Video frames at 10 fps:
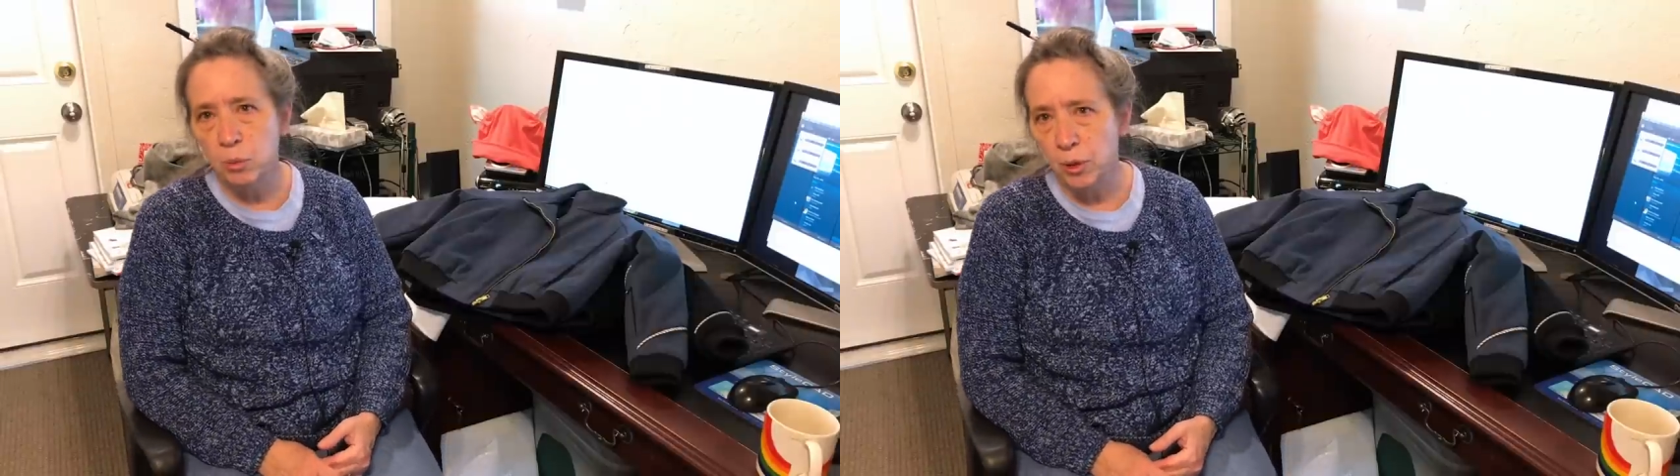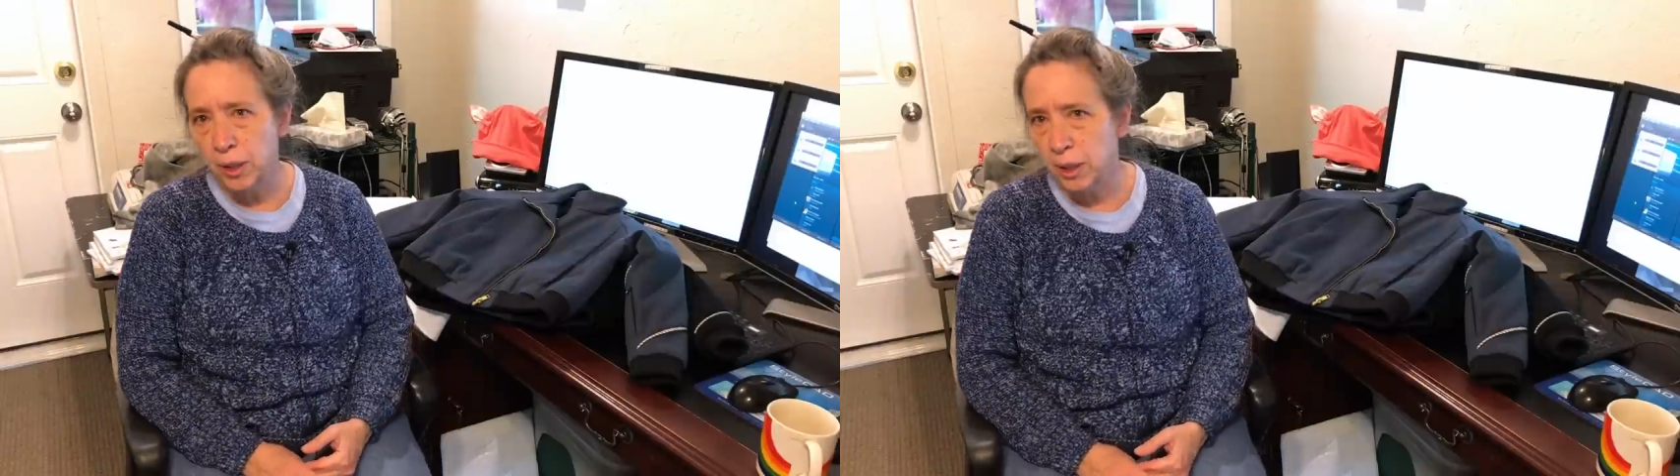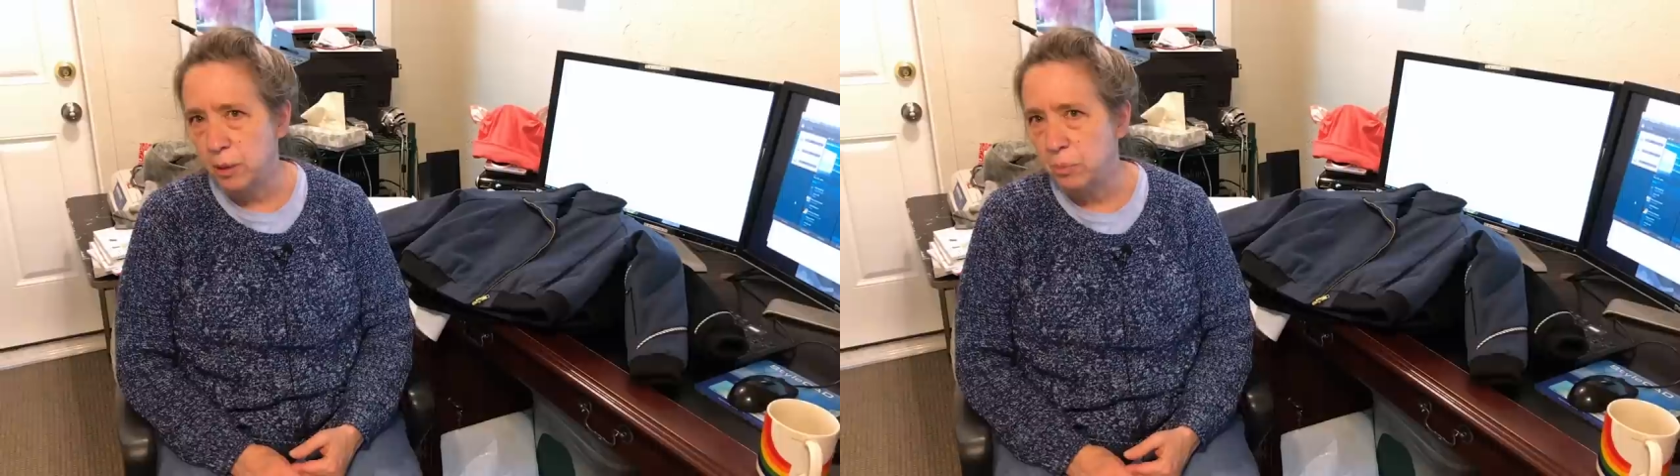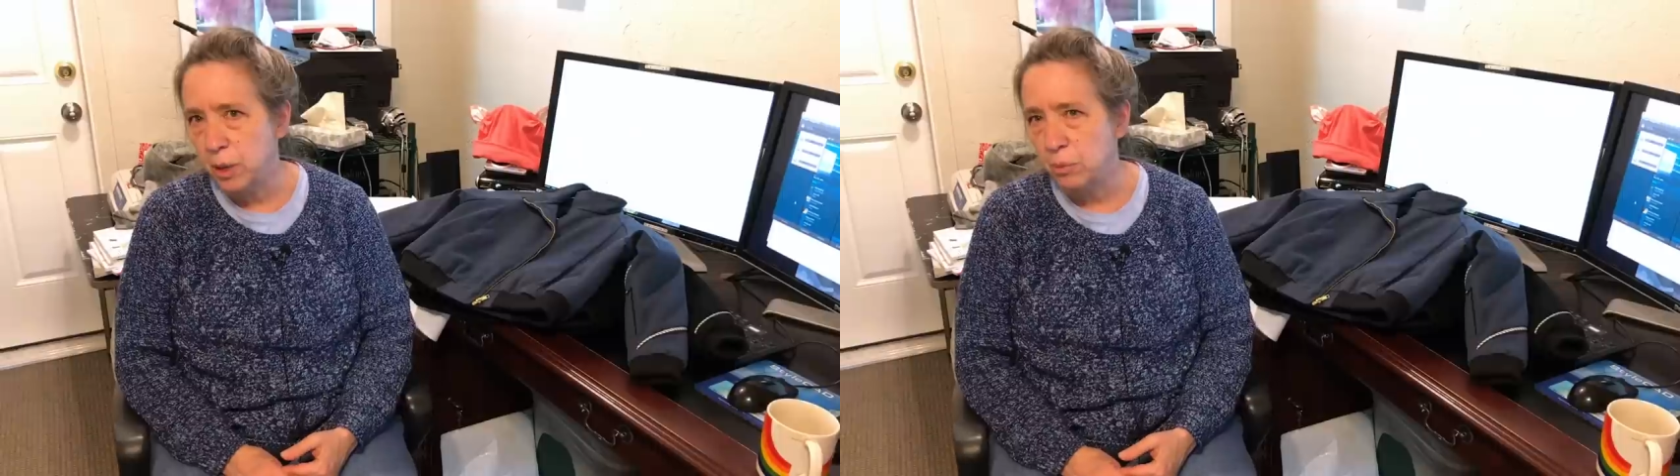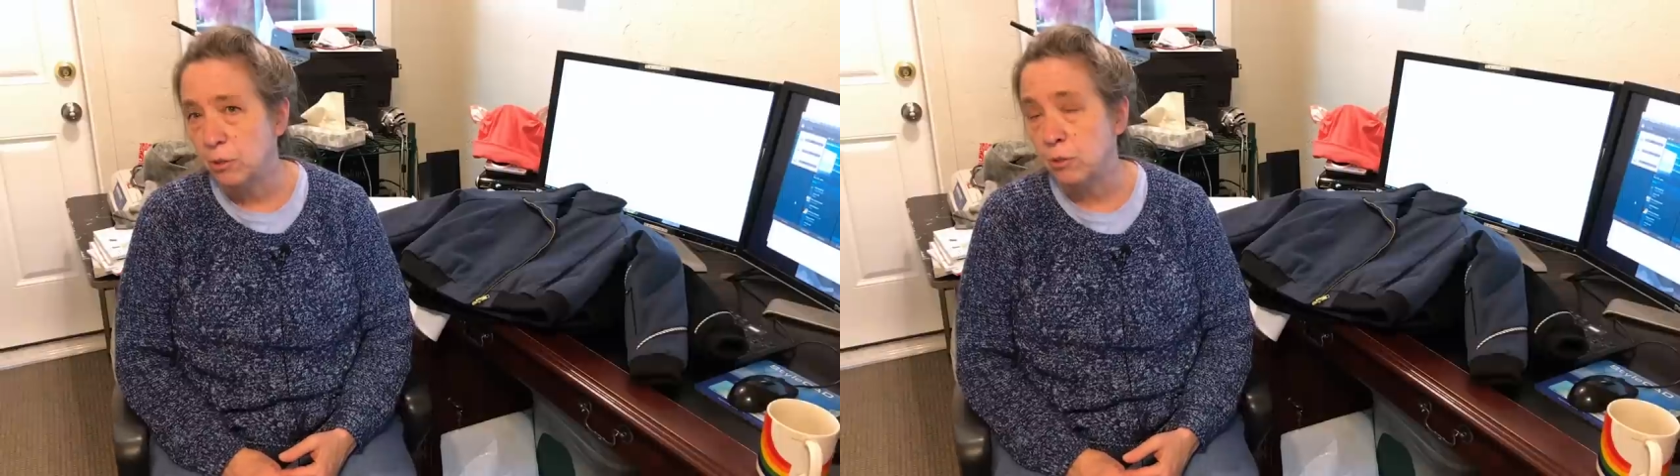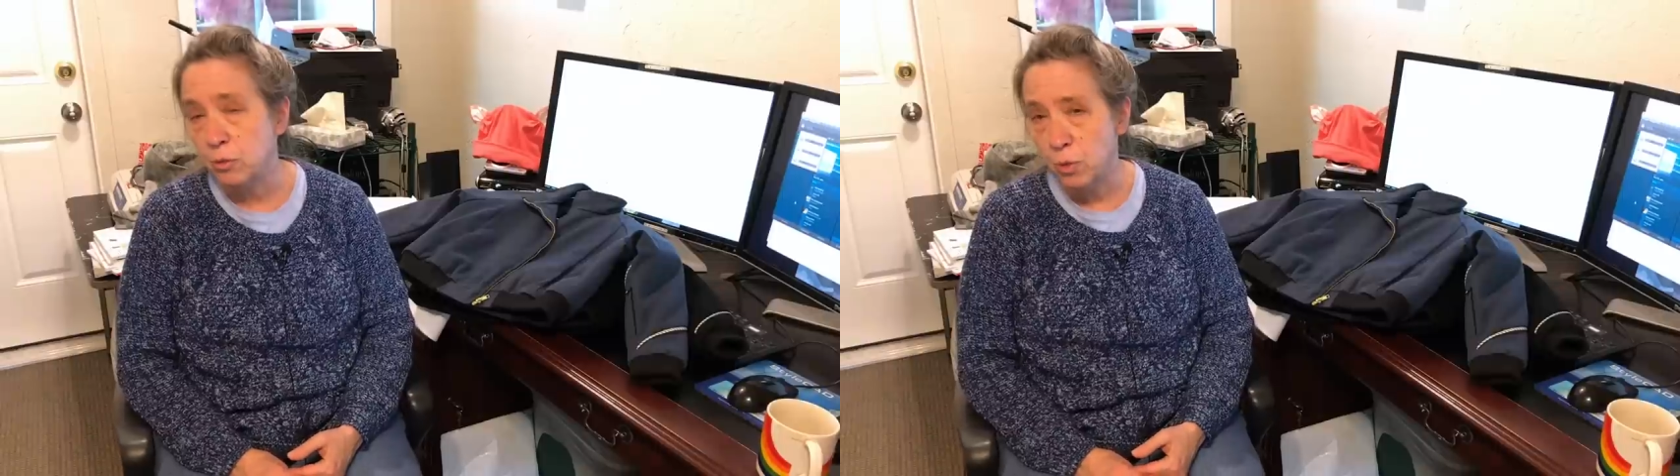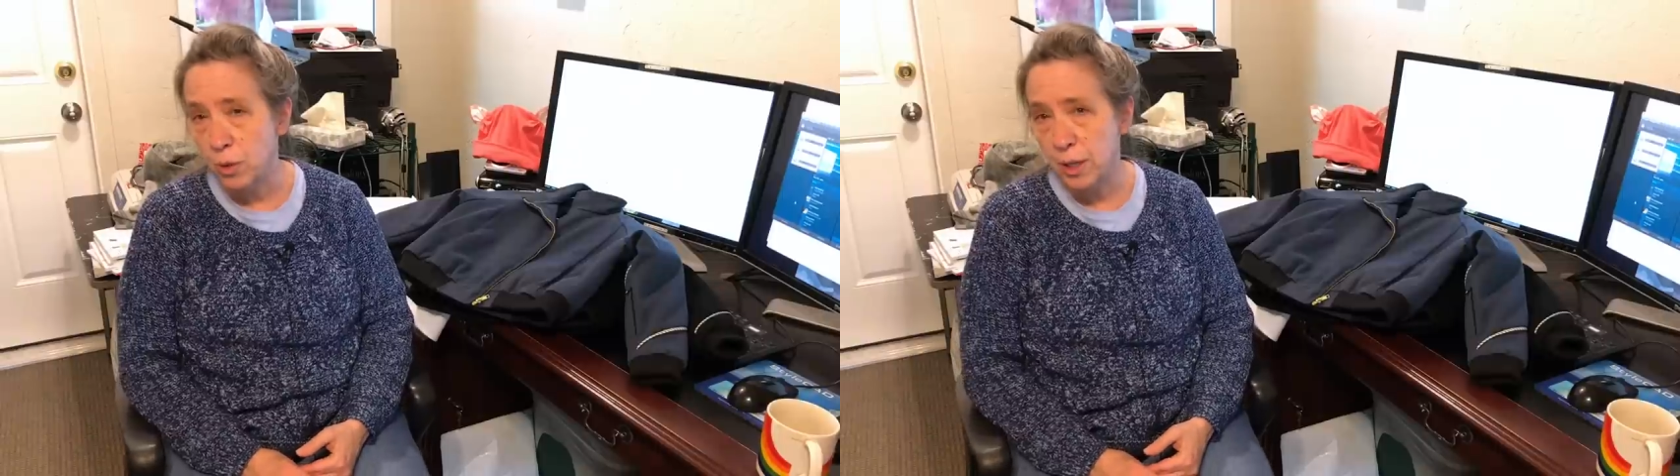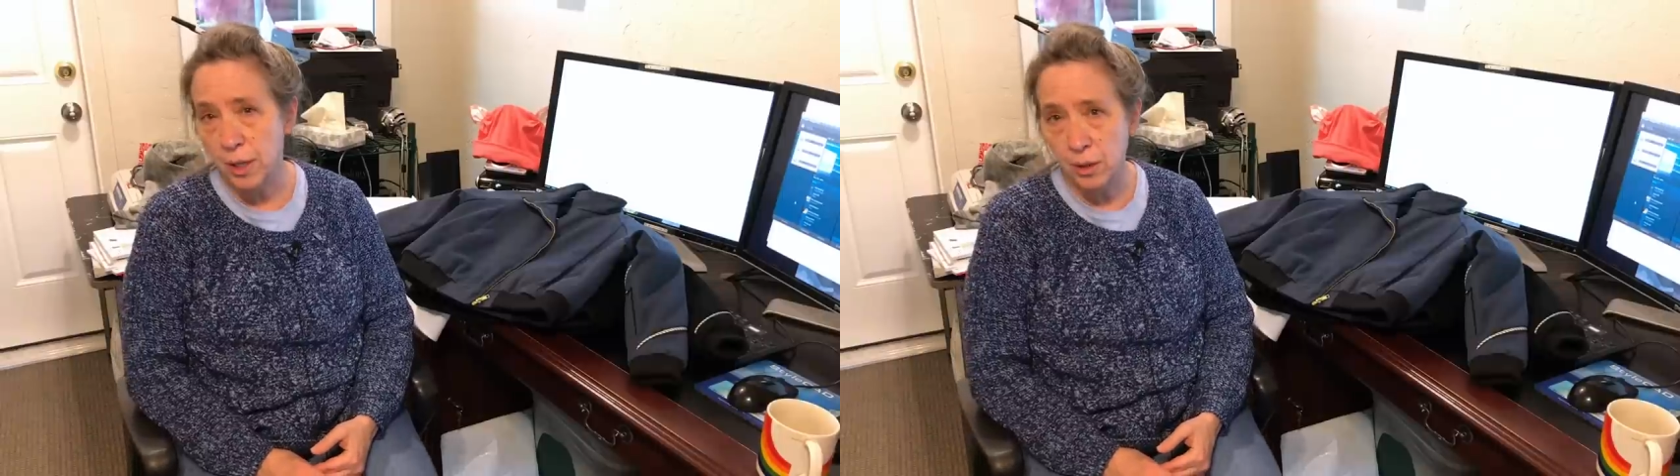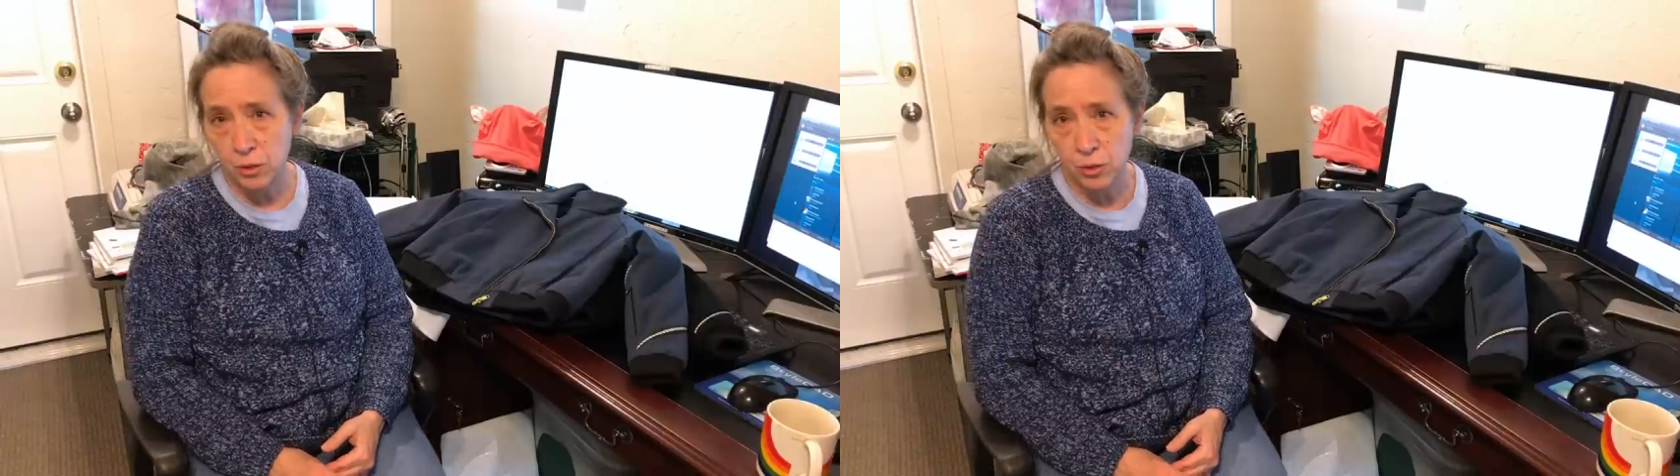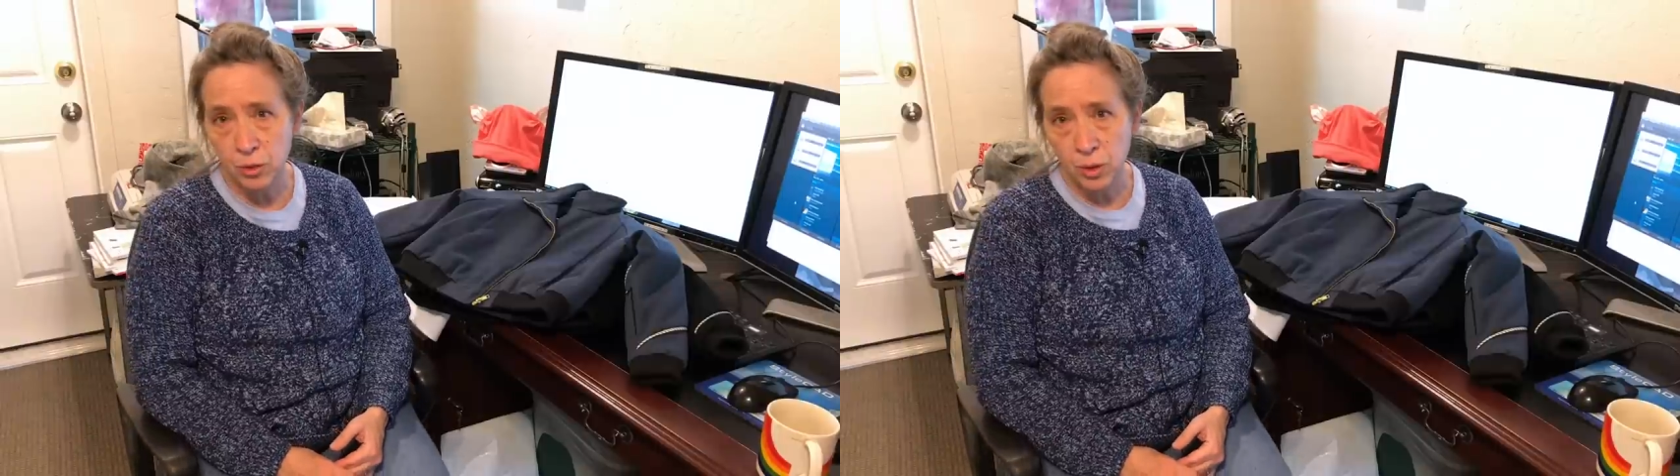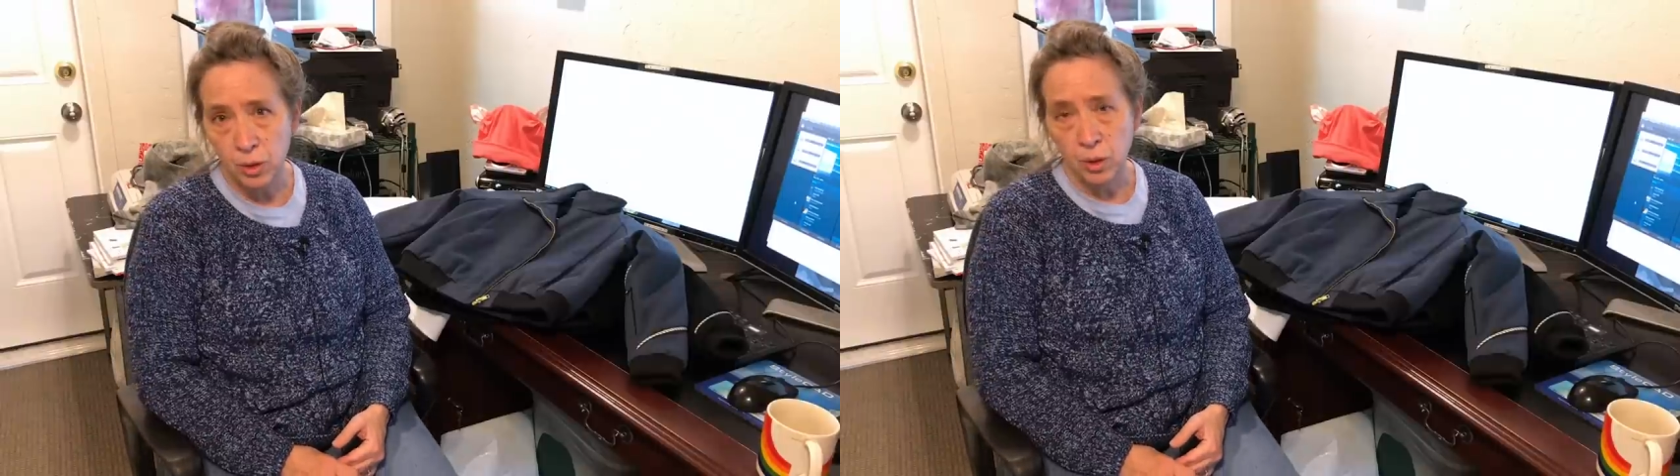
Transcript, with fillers: bring in people for four days,